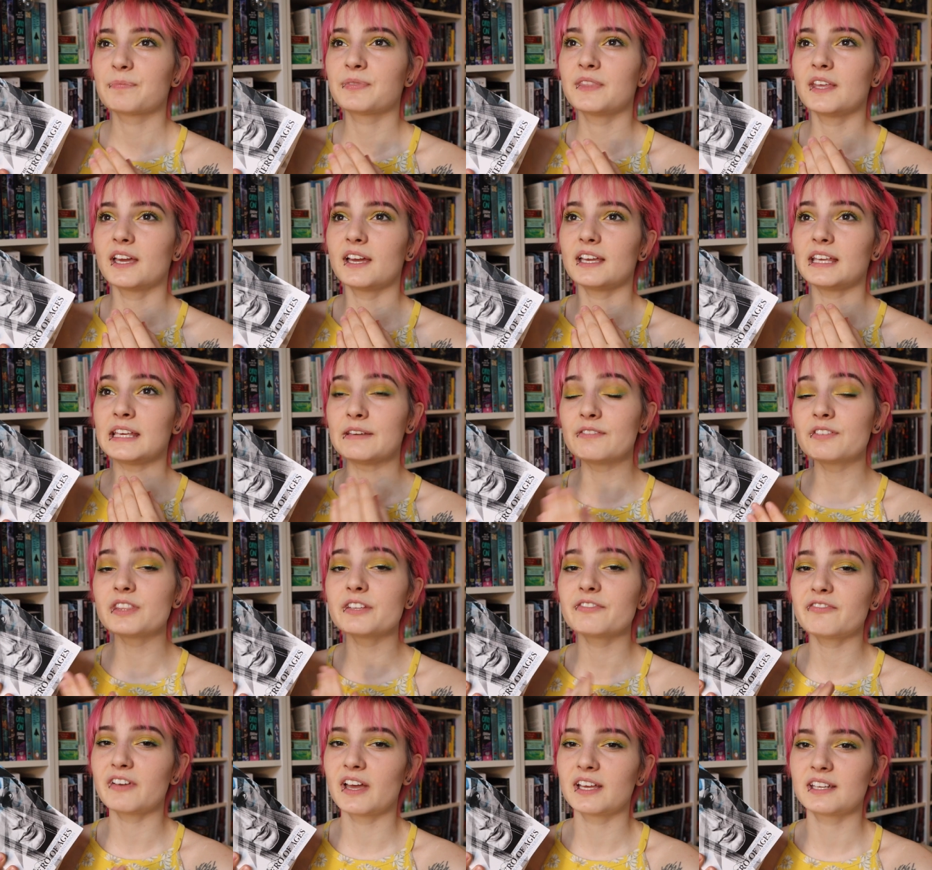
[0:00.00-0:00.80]
the
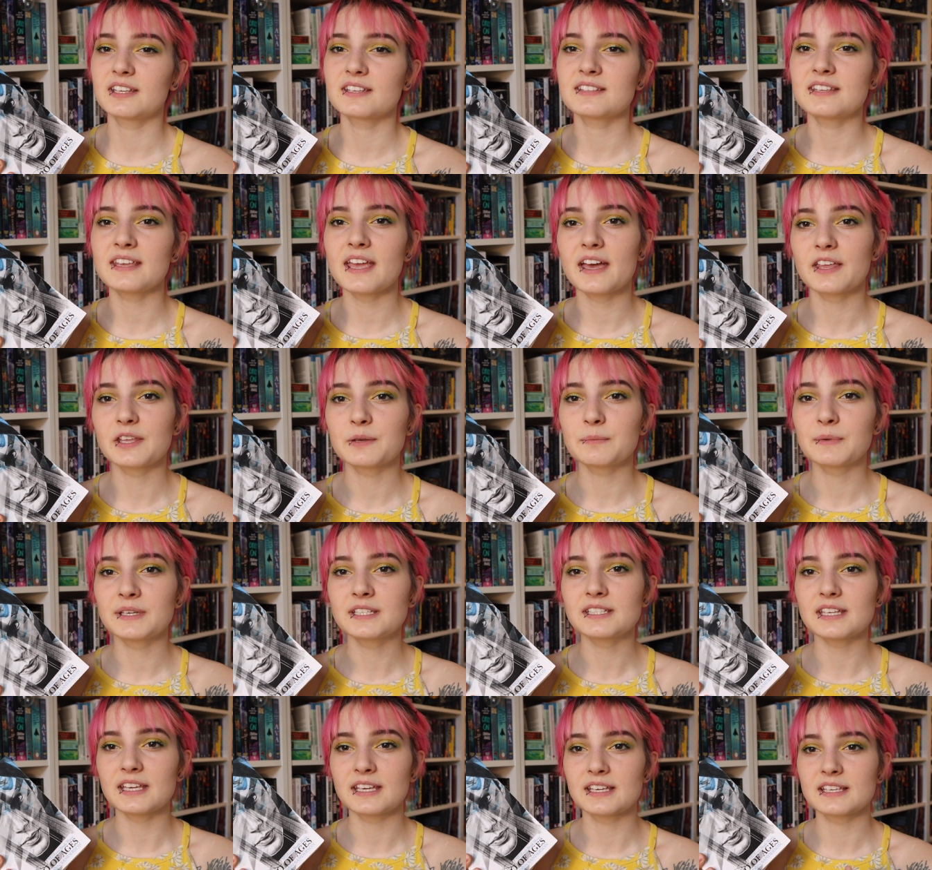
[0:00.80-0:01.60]
even the fantasy
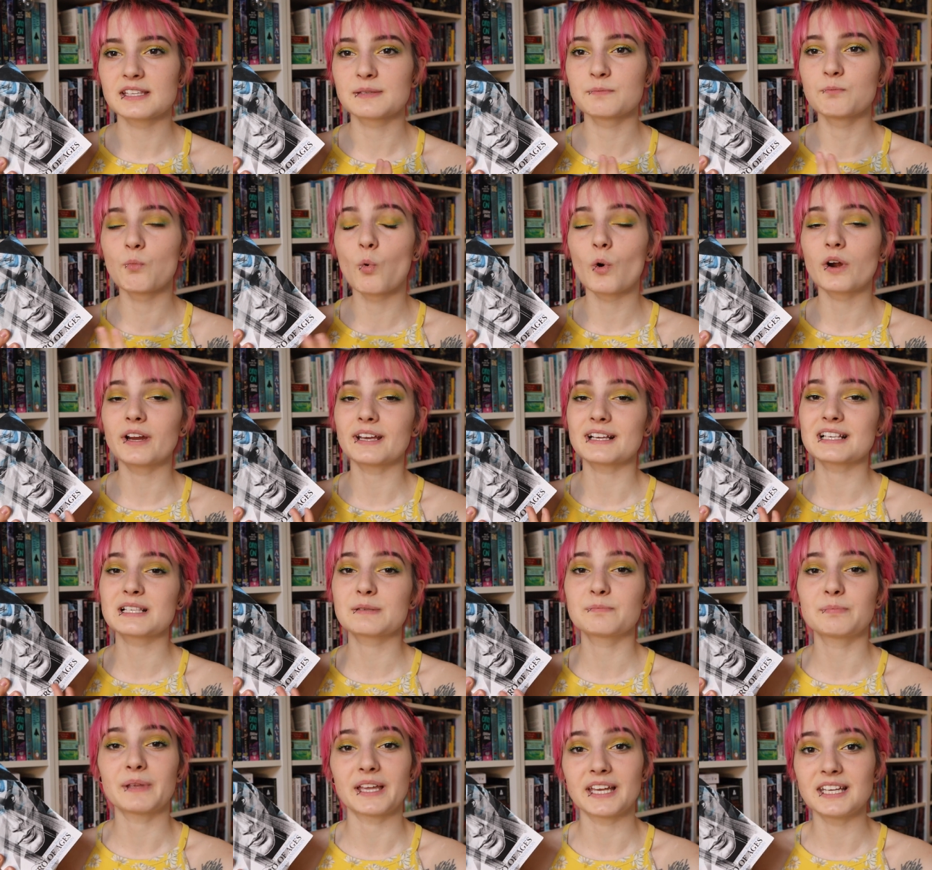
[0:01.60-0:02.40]
element is more
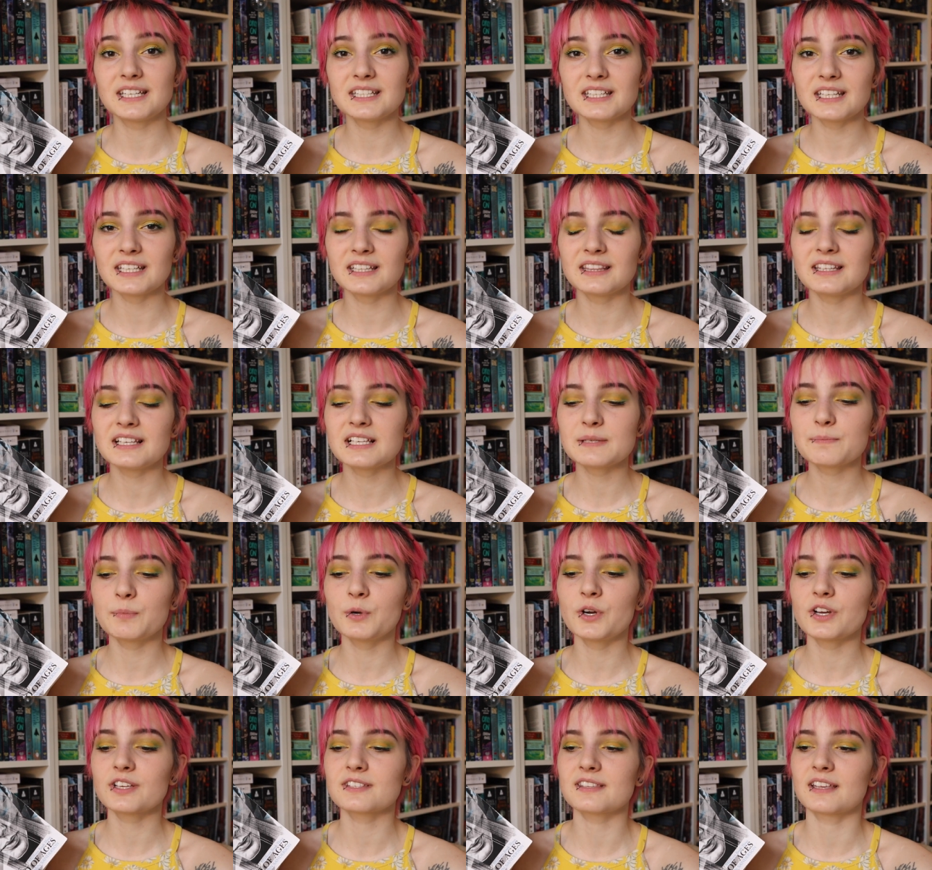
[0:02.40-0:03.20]
explained in these
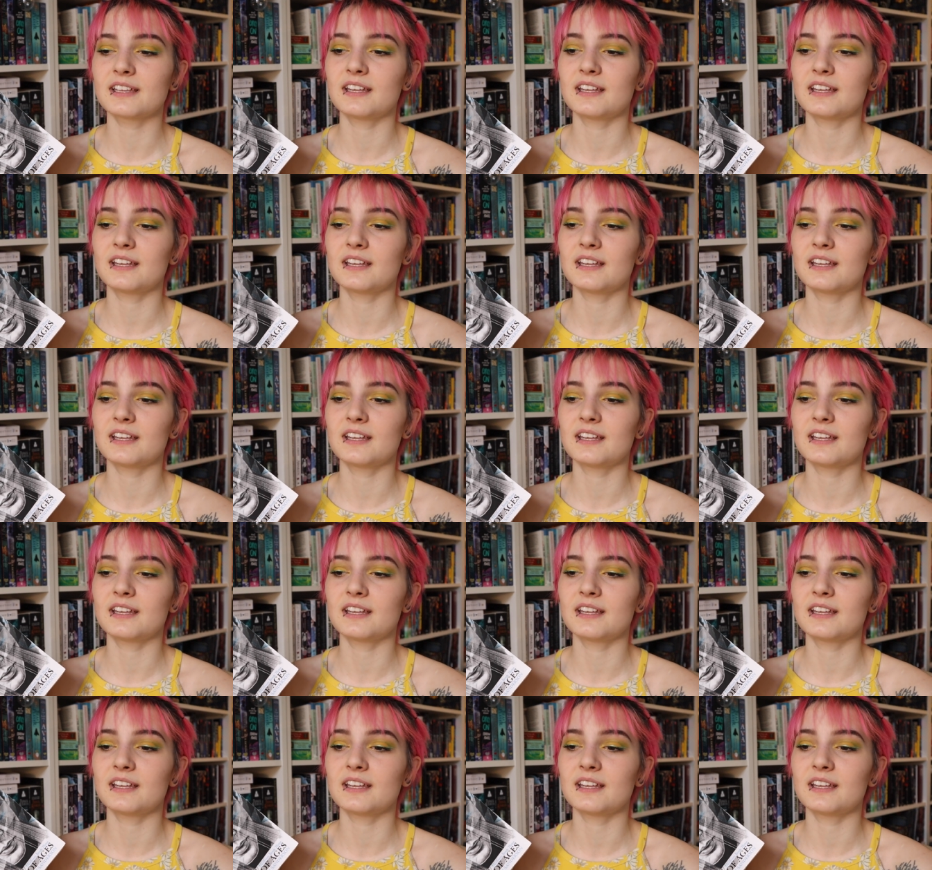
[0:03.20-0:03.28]
books